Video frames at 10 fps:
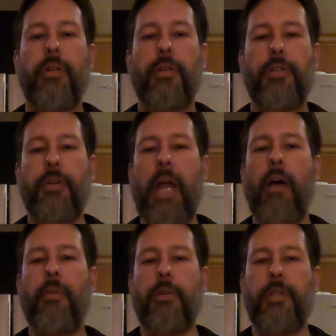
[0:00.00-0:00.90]
So
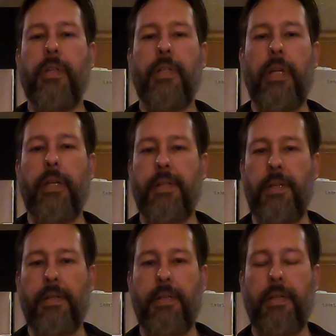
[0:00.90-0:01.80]
now there's these
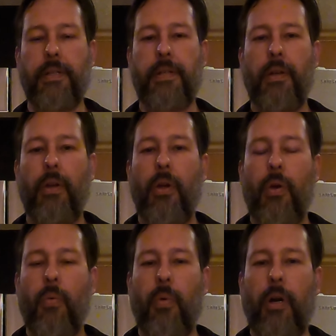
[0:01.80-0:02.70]
instances
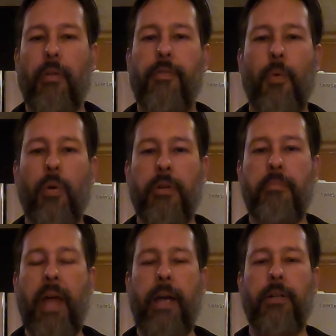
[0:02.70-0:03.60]
where foreign
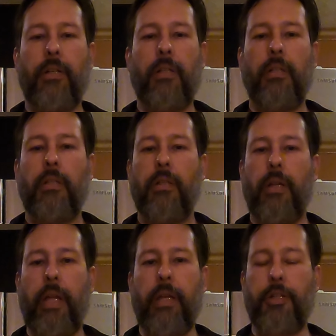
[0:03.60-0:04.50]
matter
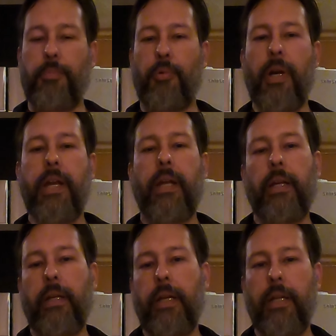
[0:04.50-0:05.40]
and debris
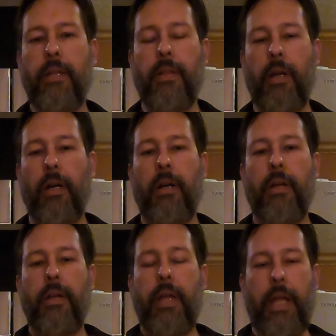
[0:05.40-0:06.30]
can get in there
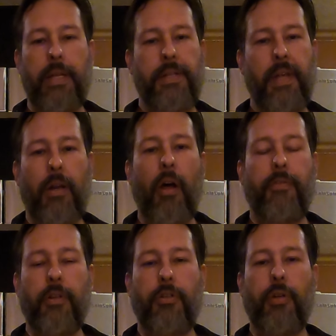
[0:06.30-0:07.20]
and set
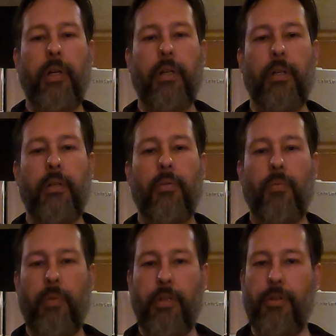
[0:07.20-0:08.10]
off your trigger
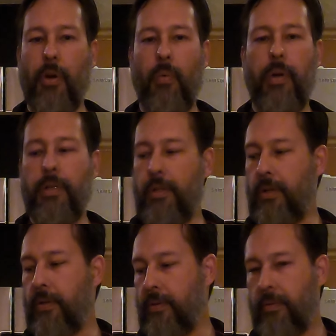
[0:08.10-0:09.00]
when you don't want
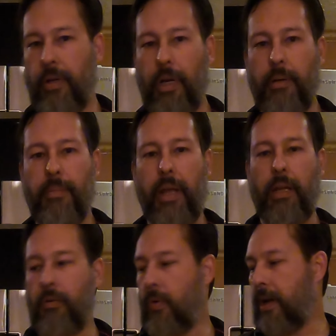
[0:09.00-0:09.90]
to,
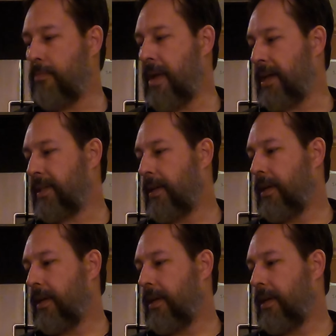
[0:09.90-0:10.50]
making quite a mess.